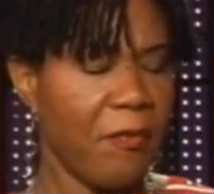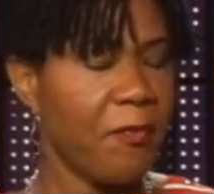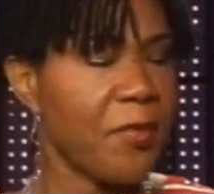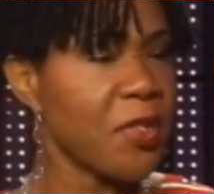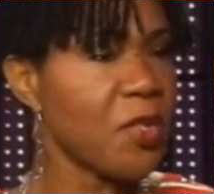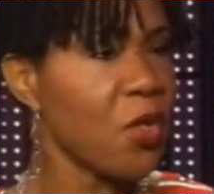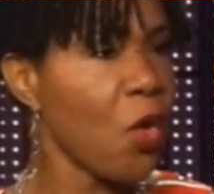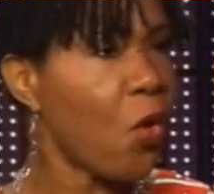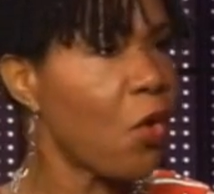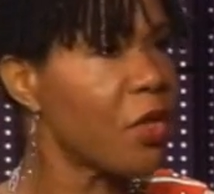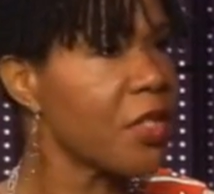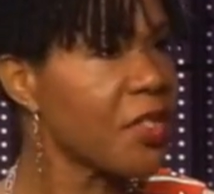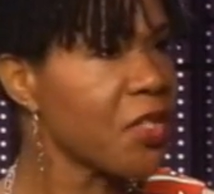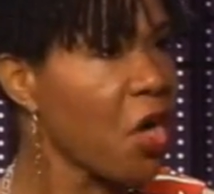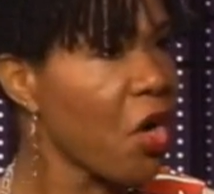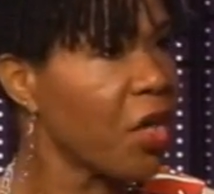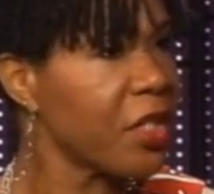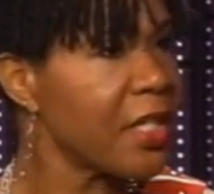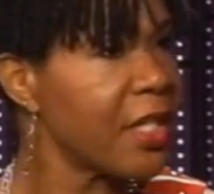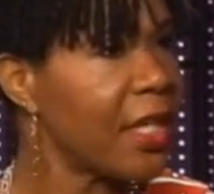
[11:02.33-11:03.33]
So
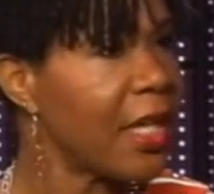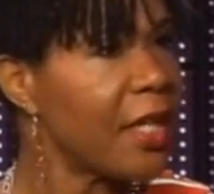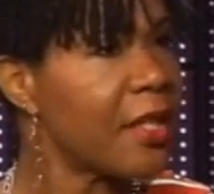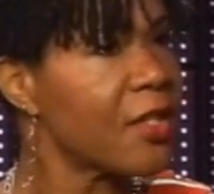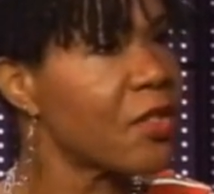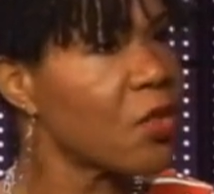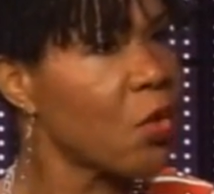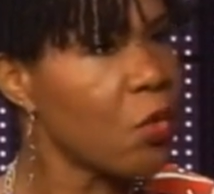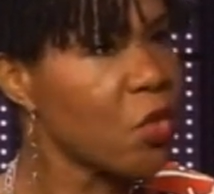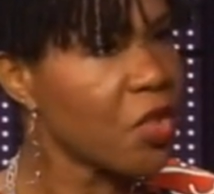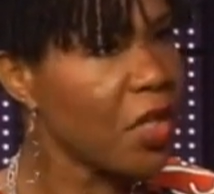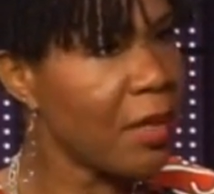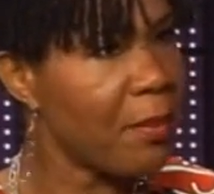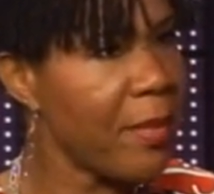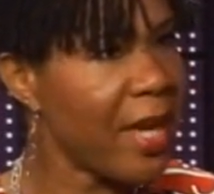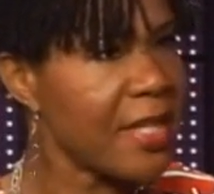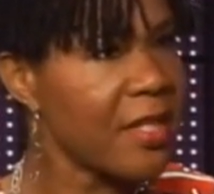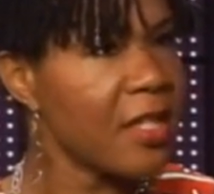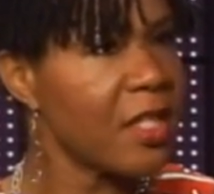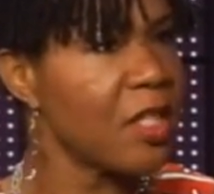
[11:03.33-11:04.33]
certainly the social
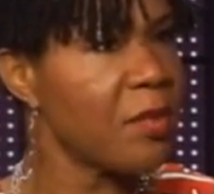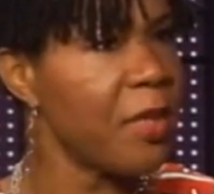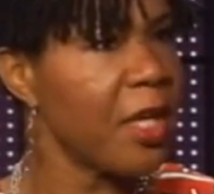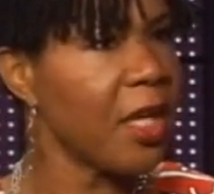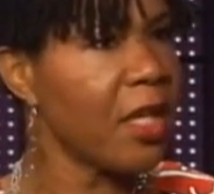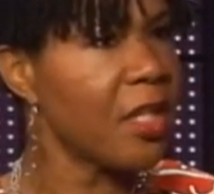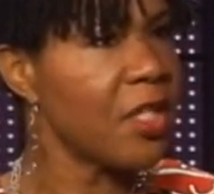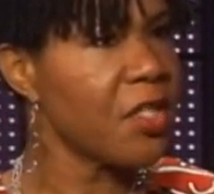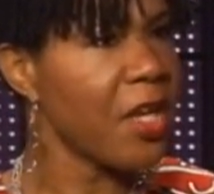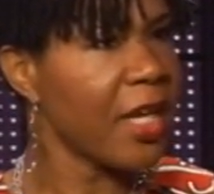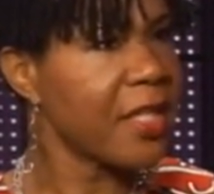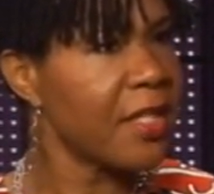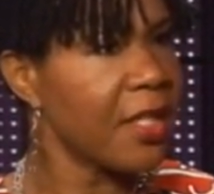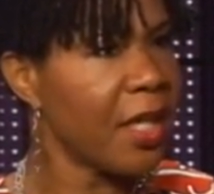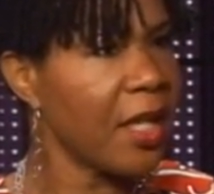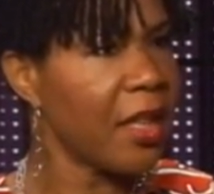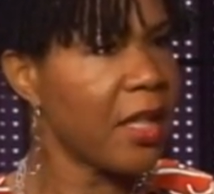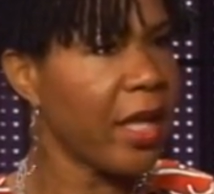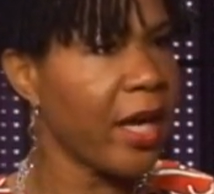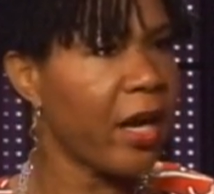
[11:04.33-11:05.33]
message being injected
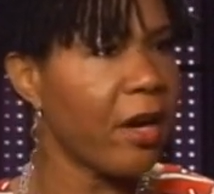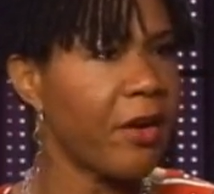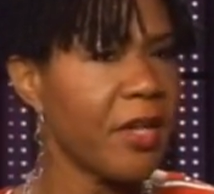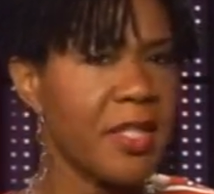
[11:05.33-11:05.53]
in there.